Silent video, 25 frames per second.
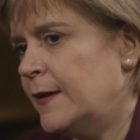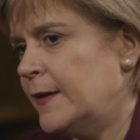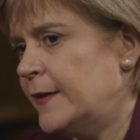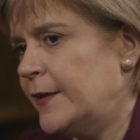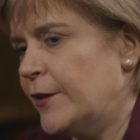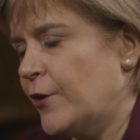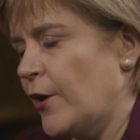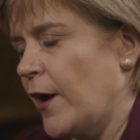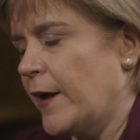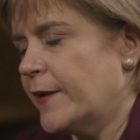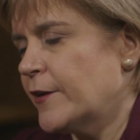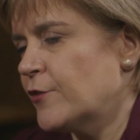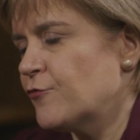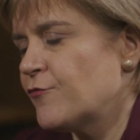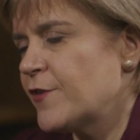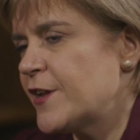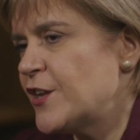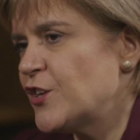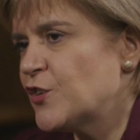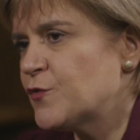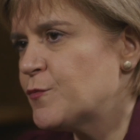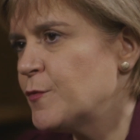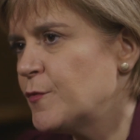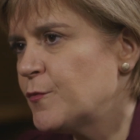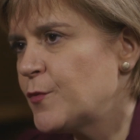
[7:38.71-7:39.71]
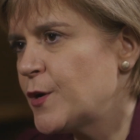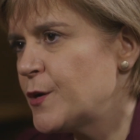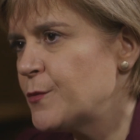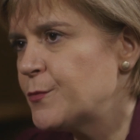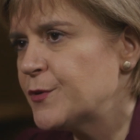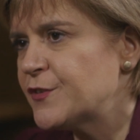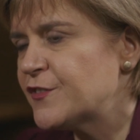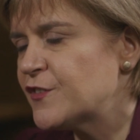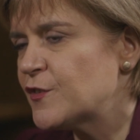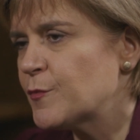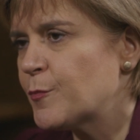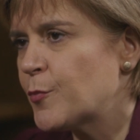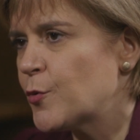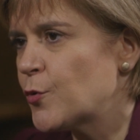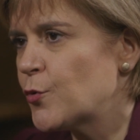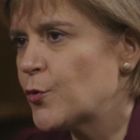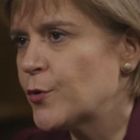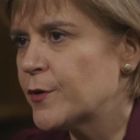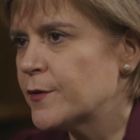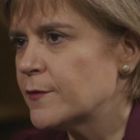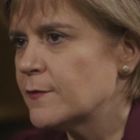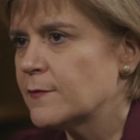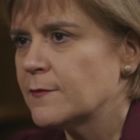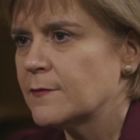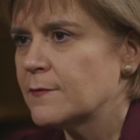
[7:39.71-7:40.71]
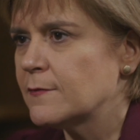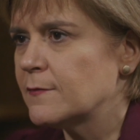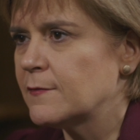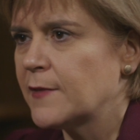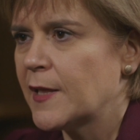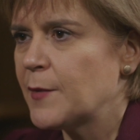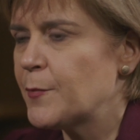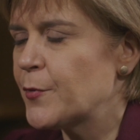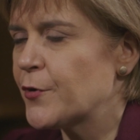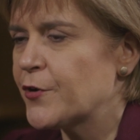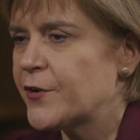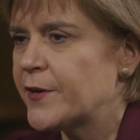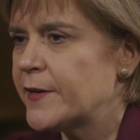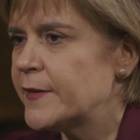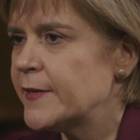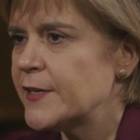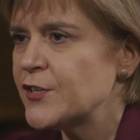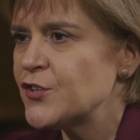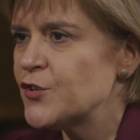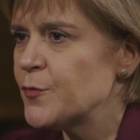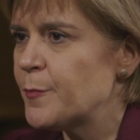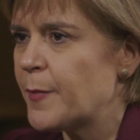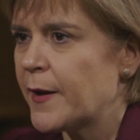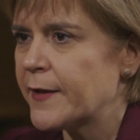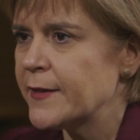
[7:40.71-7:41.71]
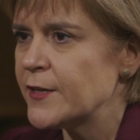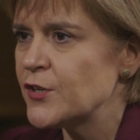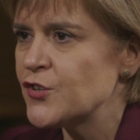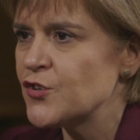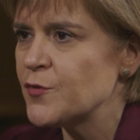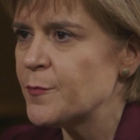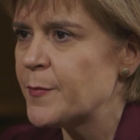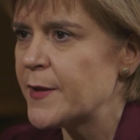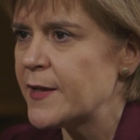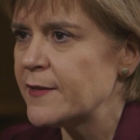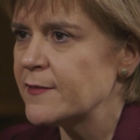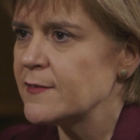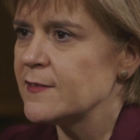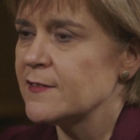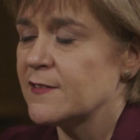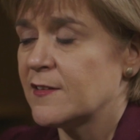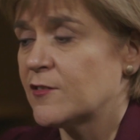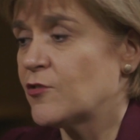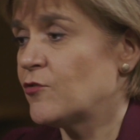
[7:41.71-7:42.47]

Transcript: you know, an arrangement where we would support labour on an issue by issue basis.